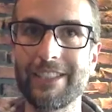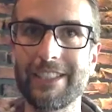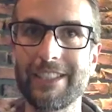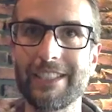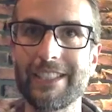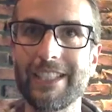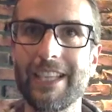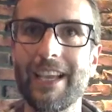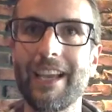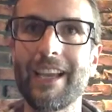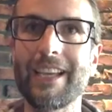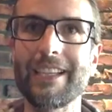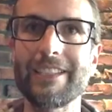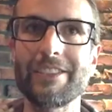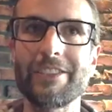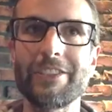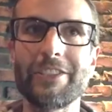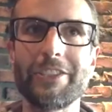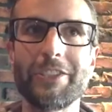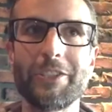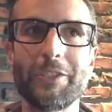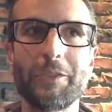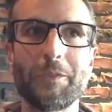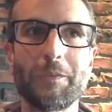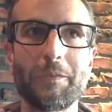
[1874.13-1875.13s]
designed mm
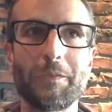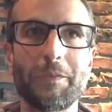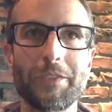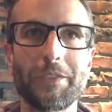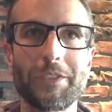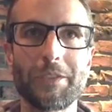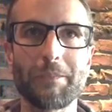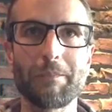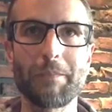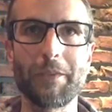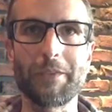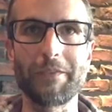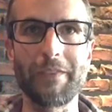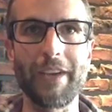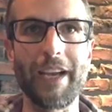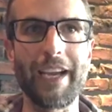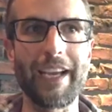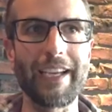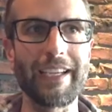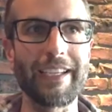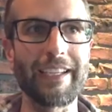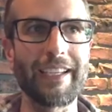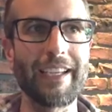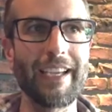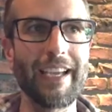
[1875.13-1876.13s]
to
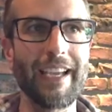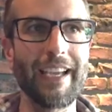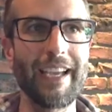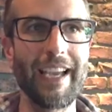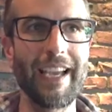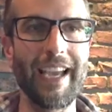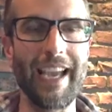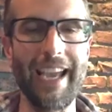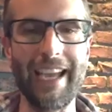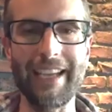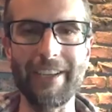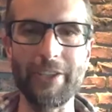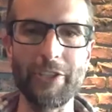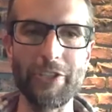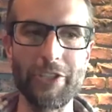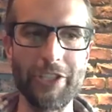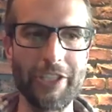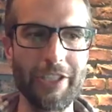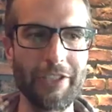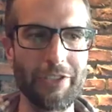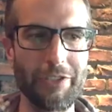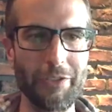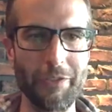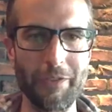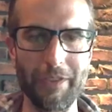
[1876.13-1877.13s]
provide
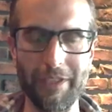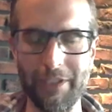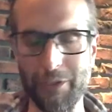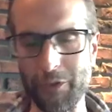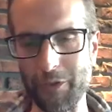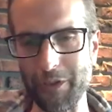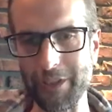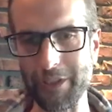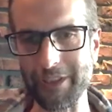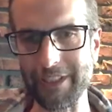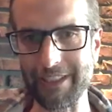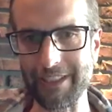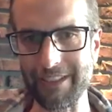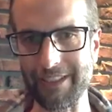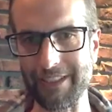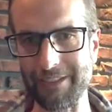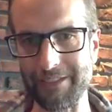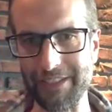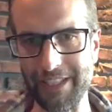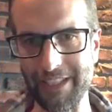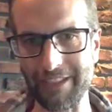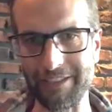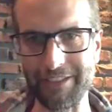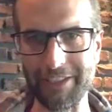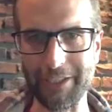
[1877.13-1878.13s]
energy to the trillions of
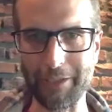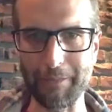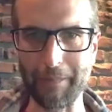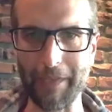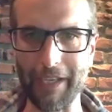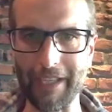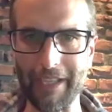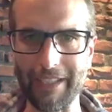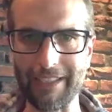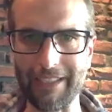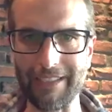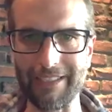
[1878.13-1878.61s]
cells of your body.